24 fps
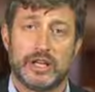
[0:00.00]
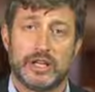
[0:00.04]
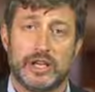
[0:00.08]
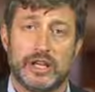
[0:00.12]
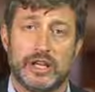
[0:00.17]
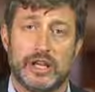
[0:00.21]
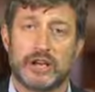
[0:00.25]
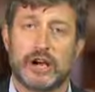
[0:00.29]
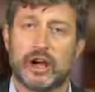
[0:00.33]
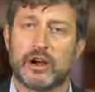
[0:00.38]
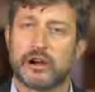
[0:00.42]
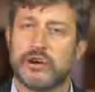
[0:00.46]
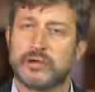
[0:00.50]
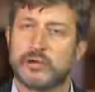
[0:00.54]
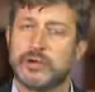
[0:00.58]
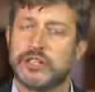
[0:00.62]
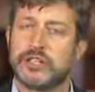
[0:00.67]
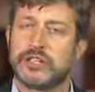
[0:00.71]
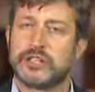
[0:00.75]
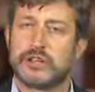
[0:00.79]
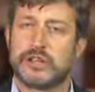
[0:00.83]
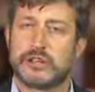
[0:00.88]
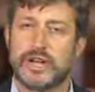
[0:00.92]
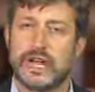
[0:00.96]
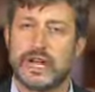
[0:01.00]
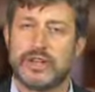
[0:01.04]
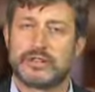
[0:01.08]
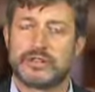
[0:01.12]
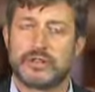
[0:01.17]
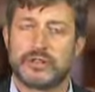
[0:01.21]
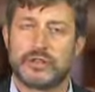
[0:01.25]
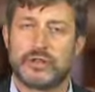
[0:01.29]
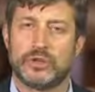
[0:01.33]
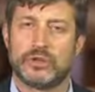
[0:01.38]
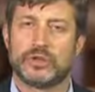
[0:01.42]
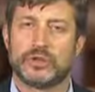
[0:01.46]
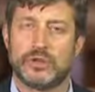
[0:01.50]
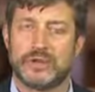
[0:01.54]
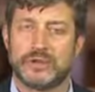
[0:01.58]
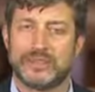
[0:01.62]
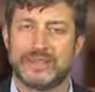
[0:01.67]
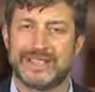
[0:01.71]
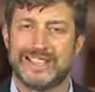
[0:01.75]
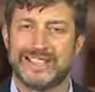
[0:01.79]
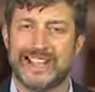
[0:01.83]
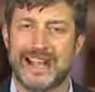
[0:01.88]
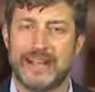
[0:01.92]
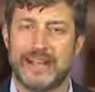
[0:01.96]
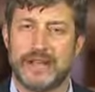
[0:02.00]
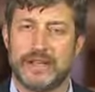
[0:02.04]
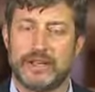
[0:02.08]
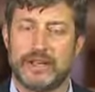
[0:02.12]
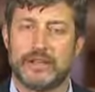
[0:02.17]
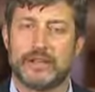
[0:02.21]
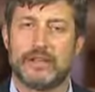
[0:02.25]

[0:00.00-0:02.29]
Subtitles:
in our original constitutional design,